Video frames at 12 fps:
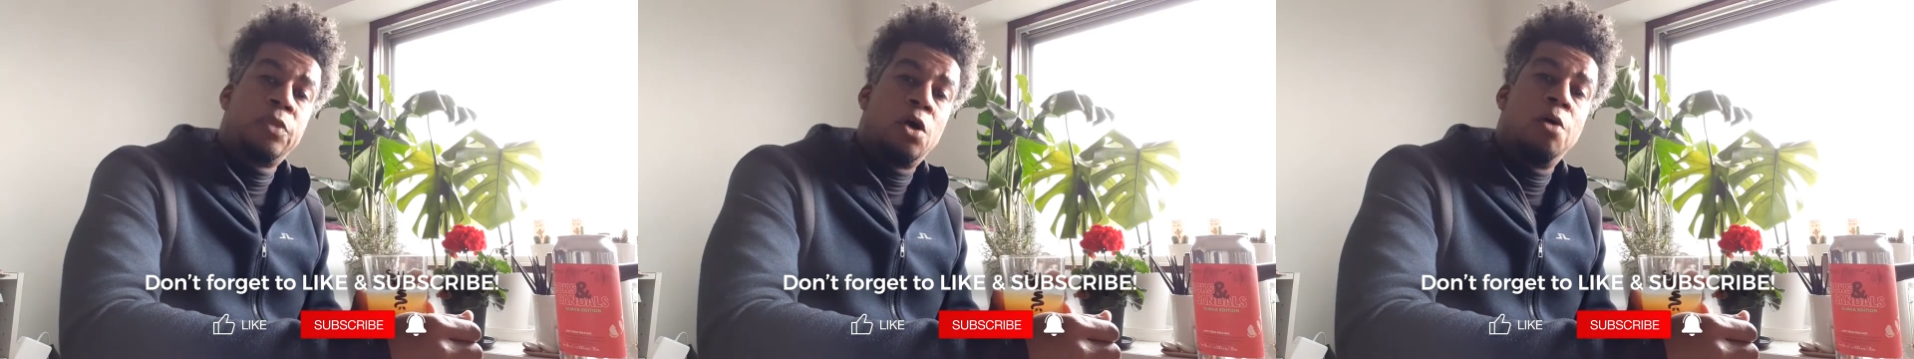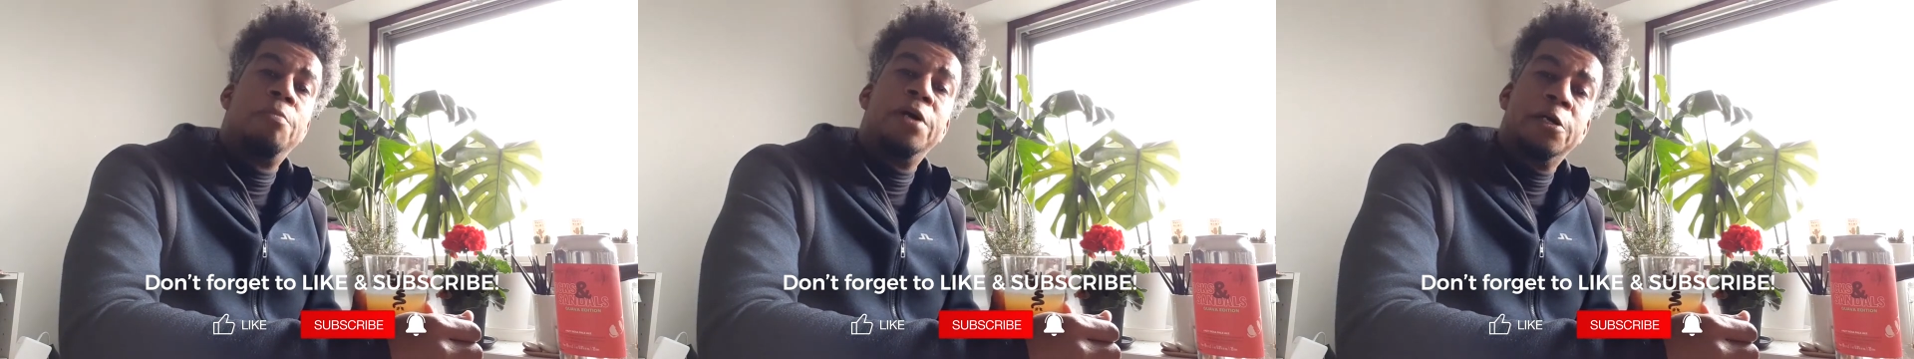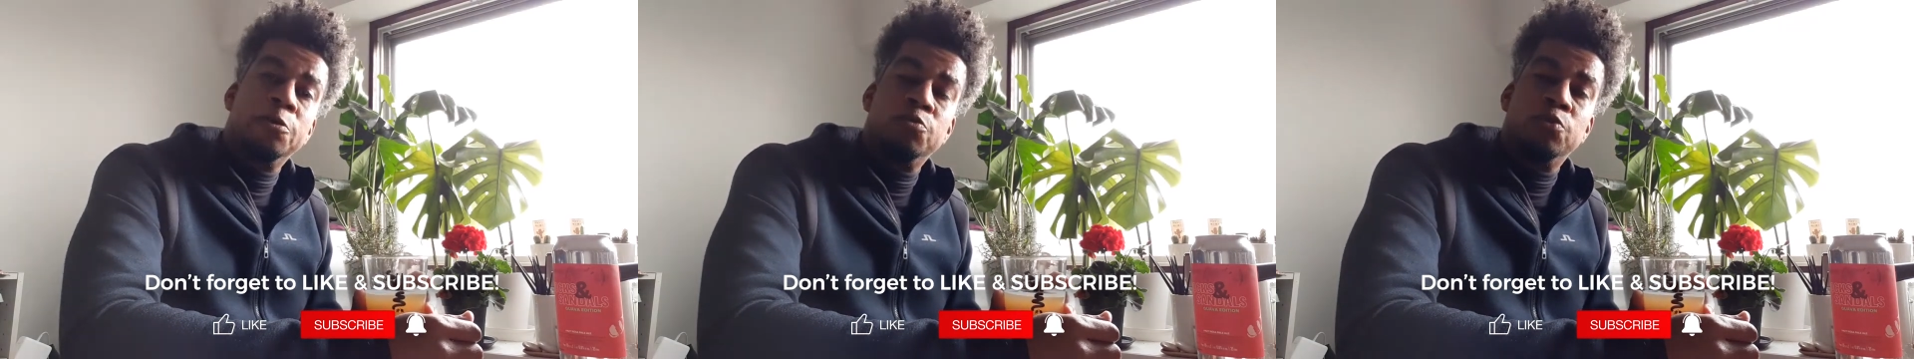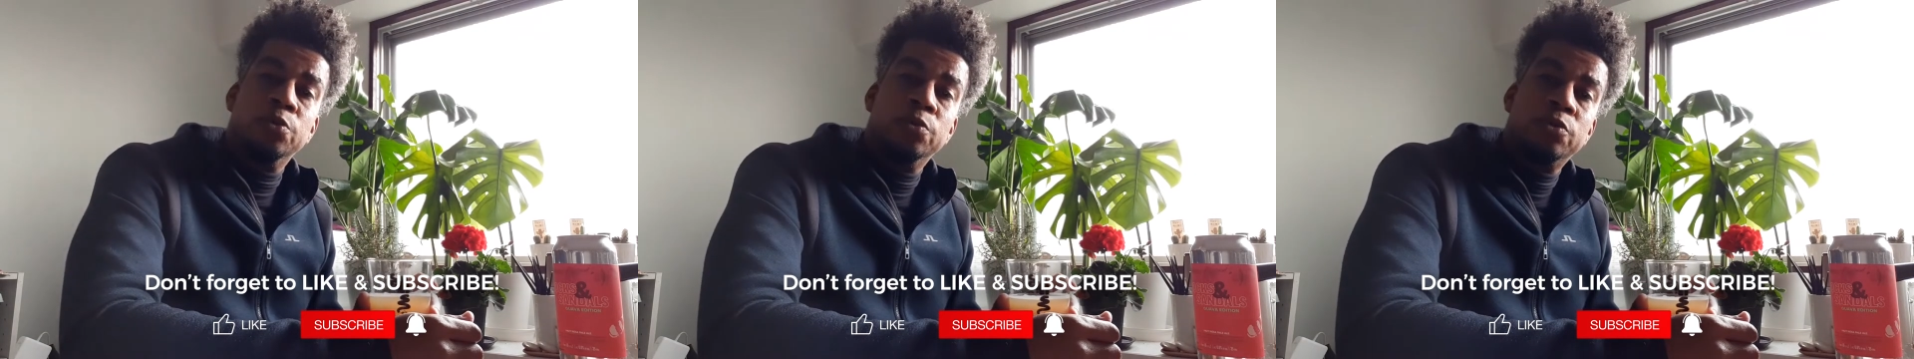on Baker's
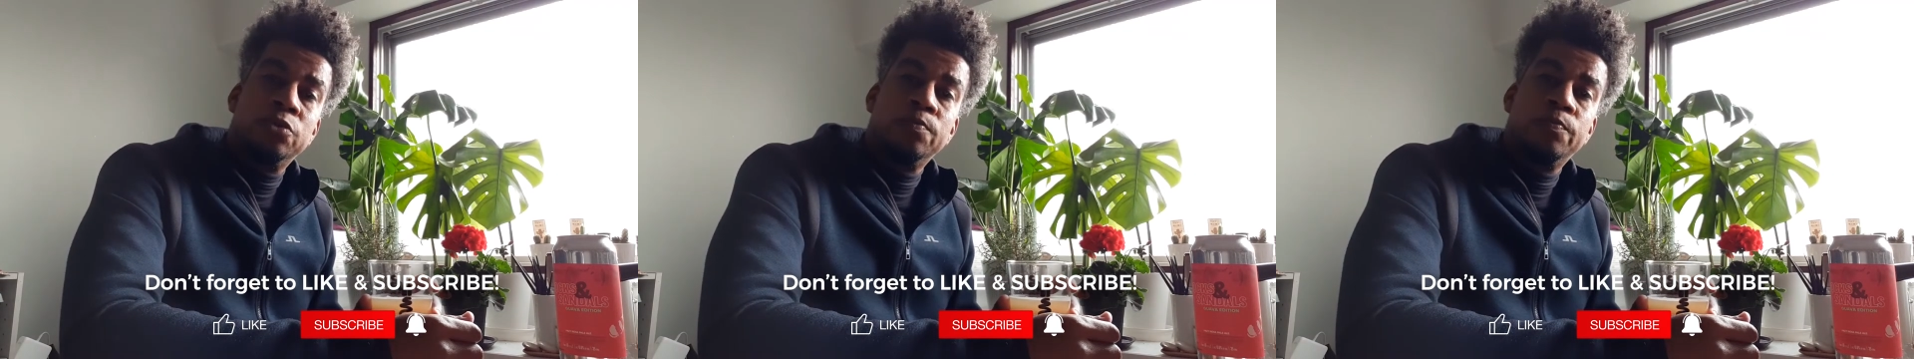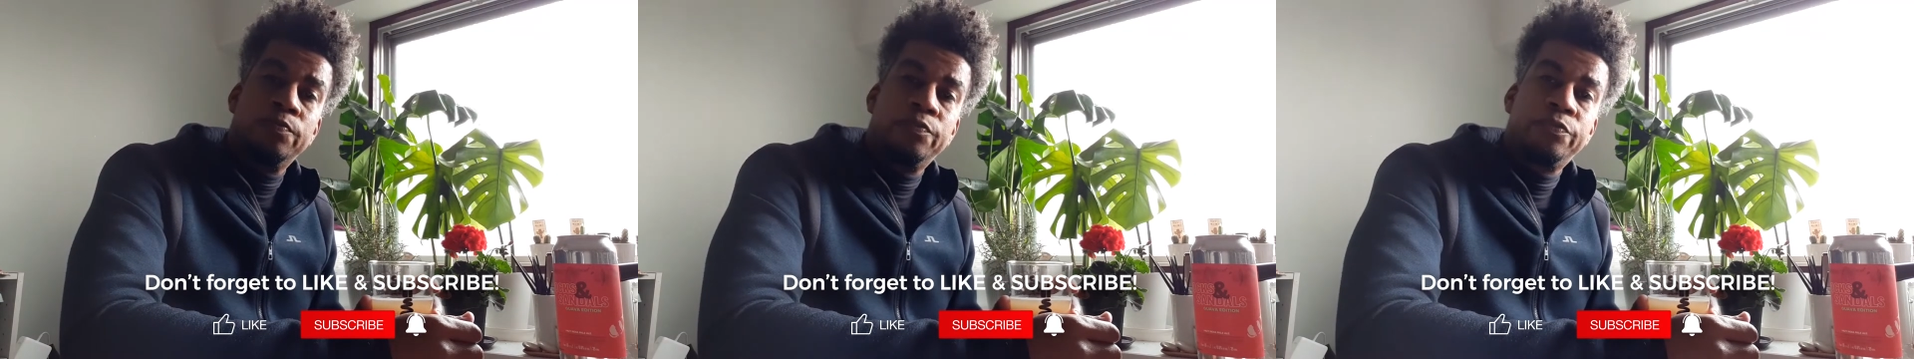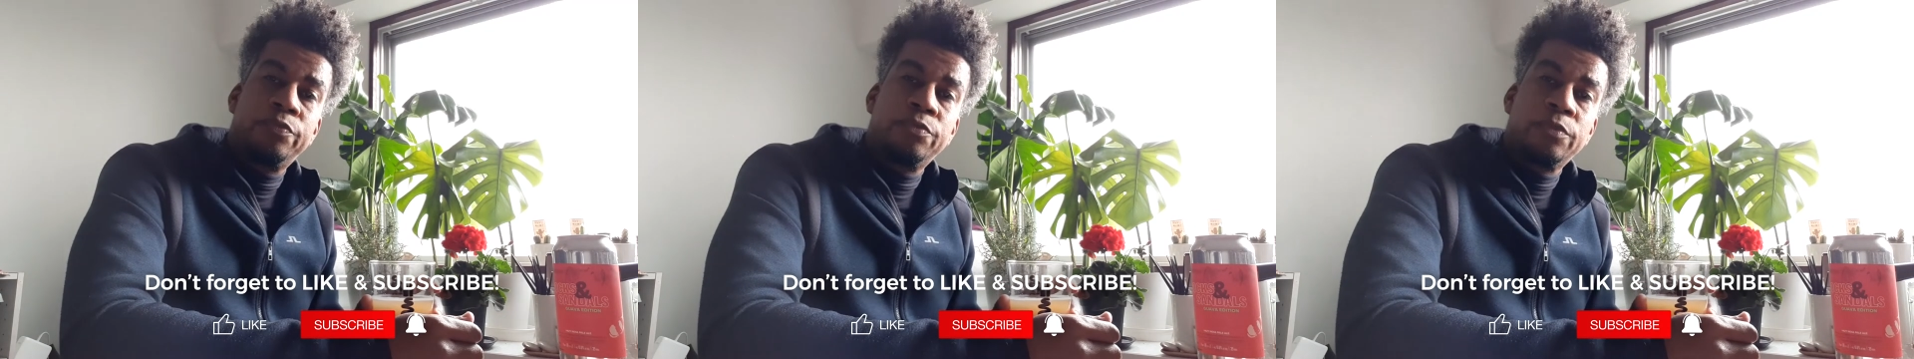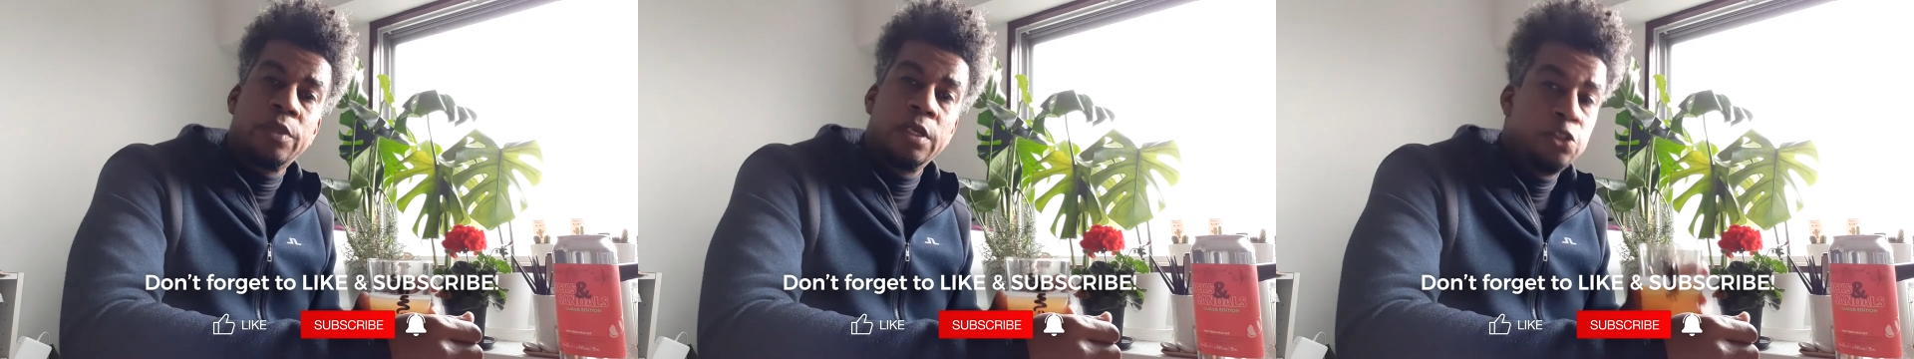Brews.
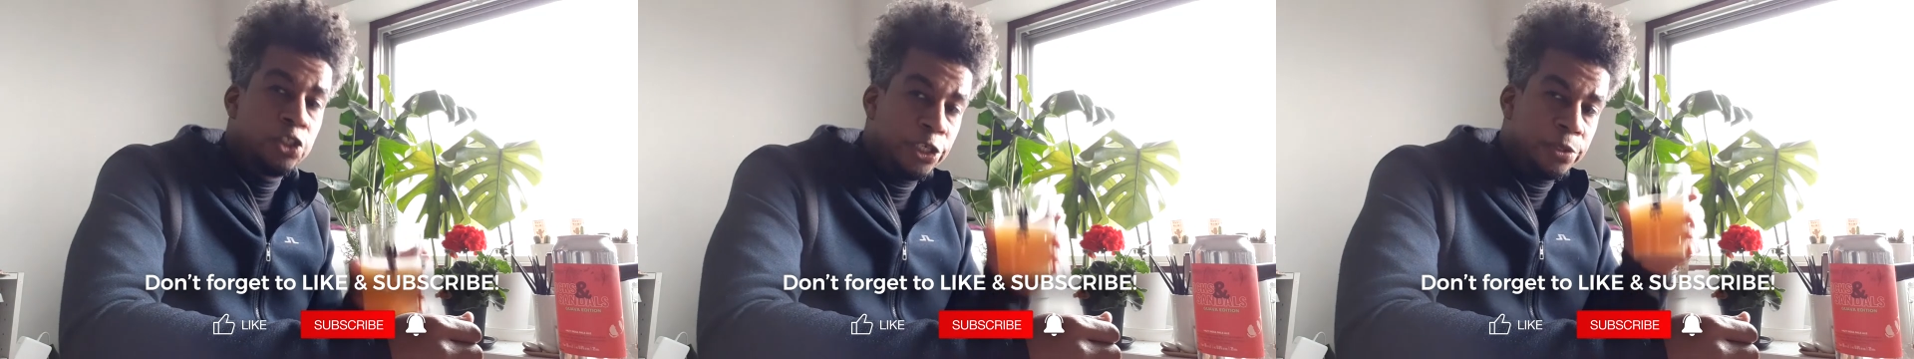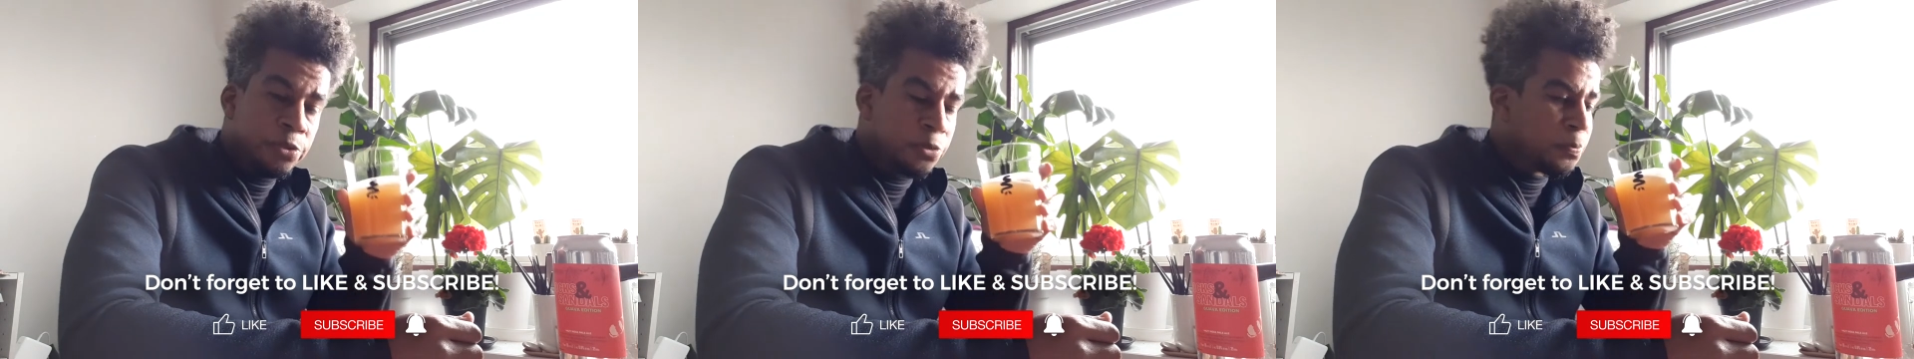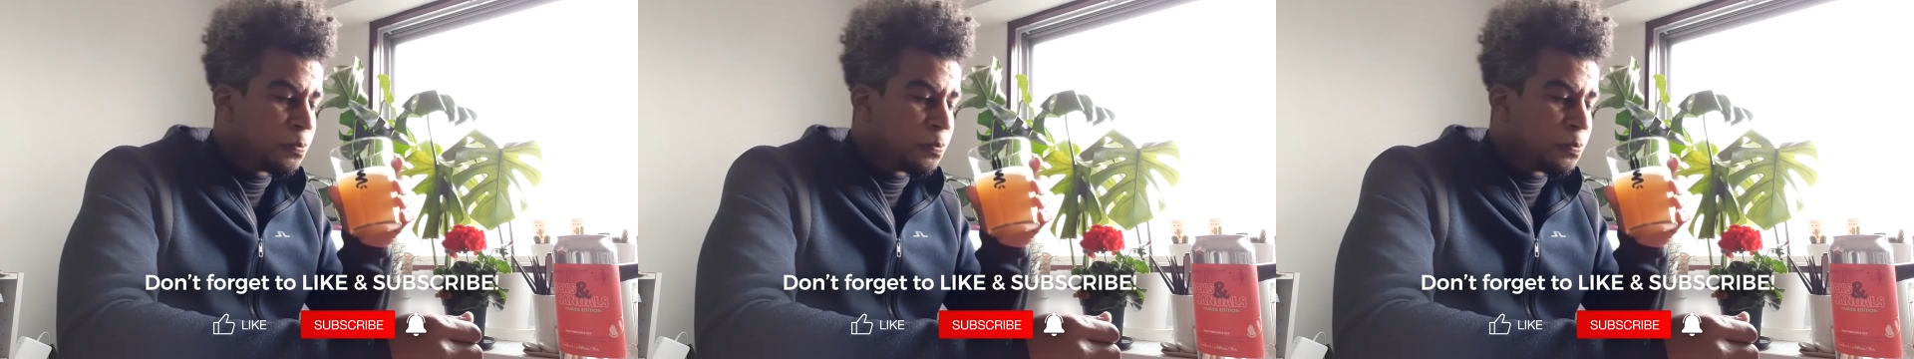Cheers.